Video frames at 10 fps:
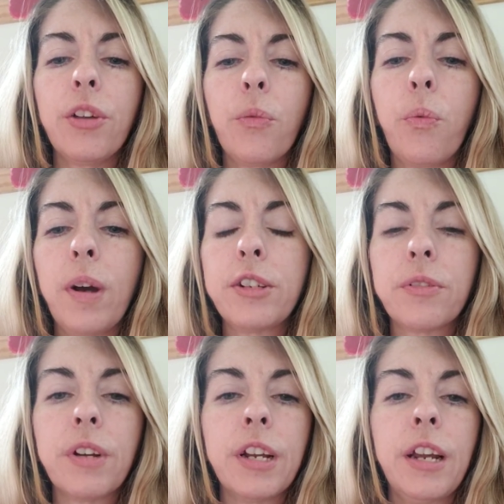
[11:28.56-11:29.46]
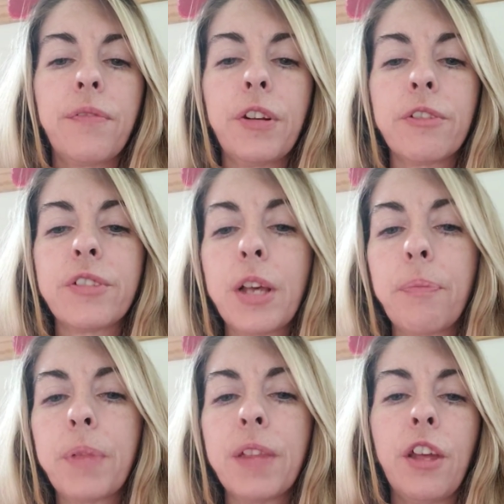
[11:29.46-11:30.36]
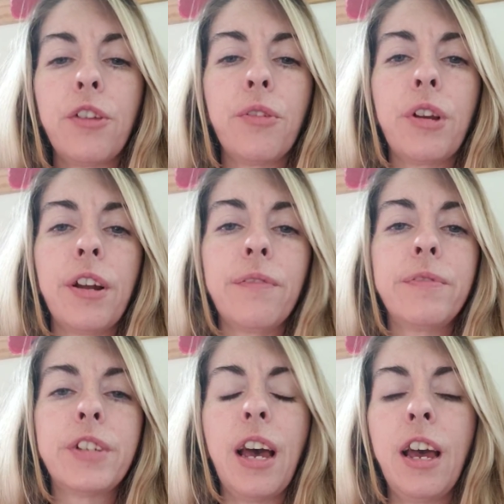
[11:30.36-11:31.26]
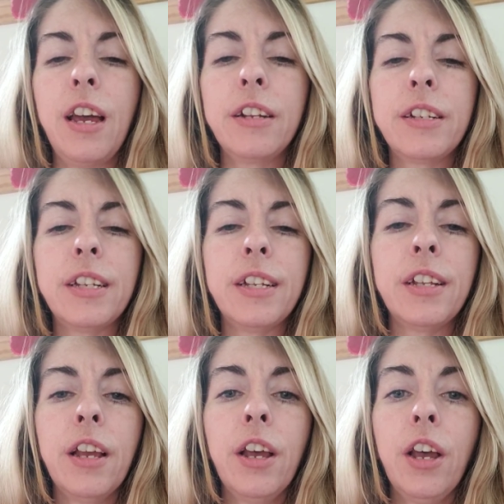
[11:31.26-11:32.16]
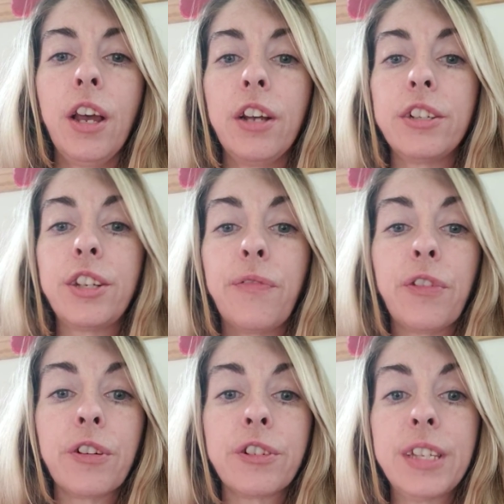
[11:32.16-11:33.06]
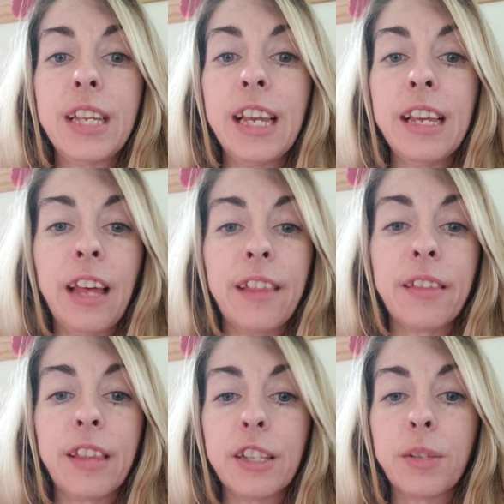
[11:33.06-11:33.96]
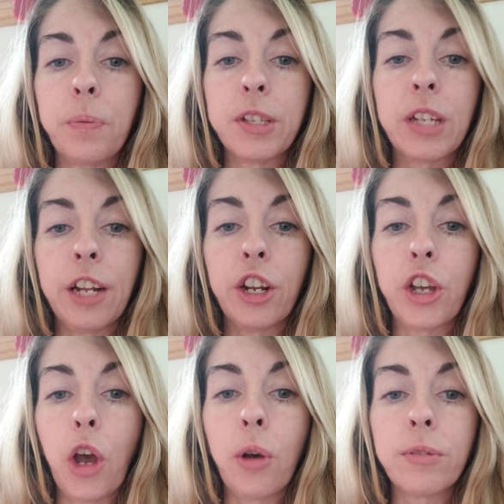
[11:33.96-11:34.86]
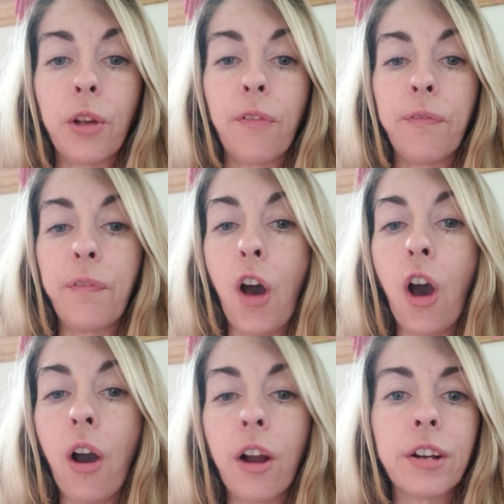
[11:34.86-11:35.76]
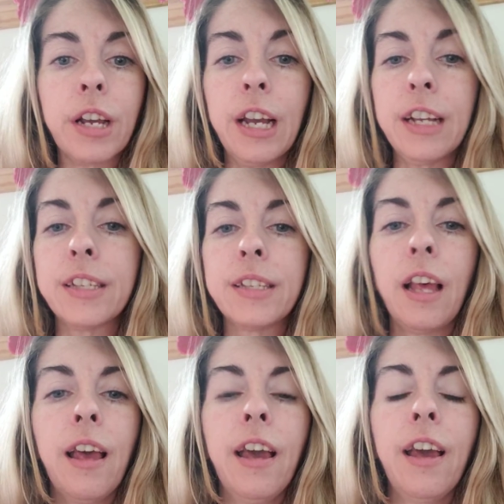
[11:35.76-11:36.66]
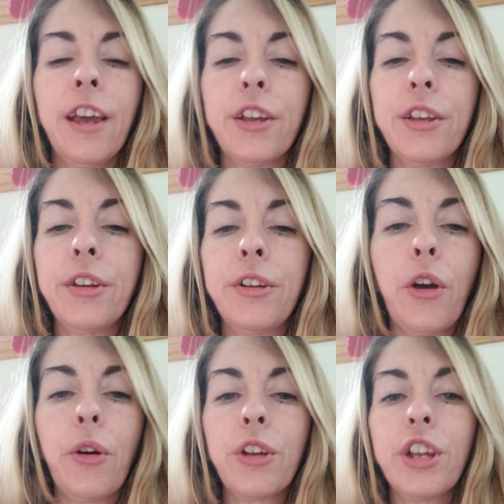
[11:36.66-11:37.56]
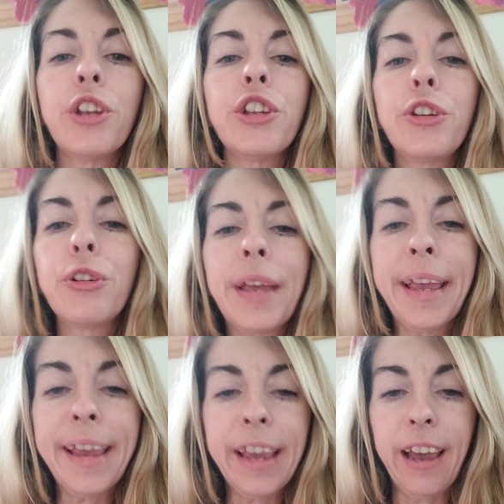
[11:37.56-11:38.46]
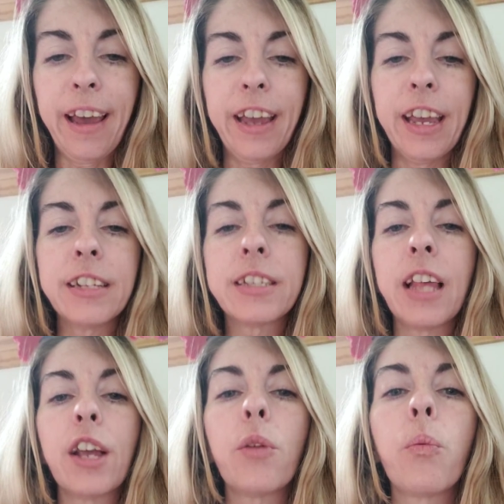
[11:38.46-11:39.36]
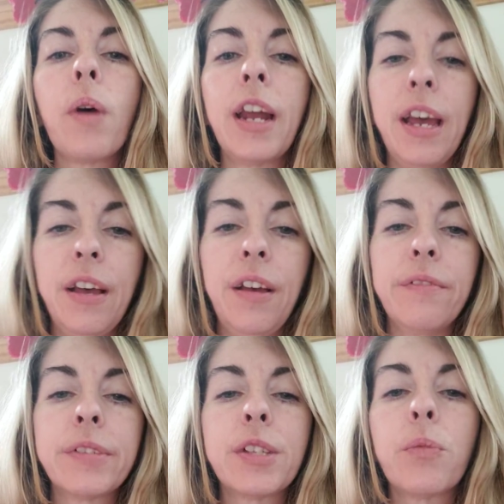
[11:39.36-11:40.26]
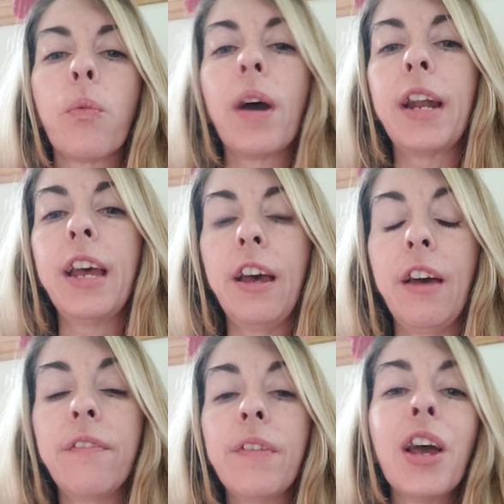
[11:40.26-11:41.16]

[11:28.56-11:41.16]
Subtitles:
wondering if there's something that you could have done to foresee that this was going to go so far, because, you know, you can't. It's like, what if,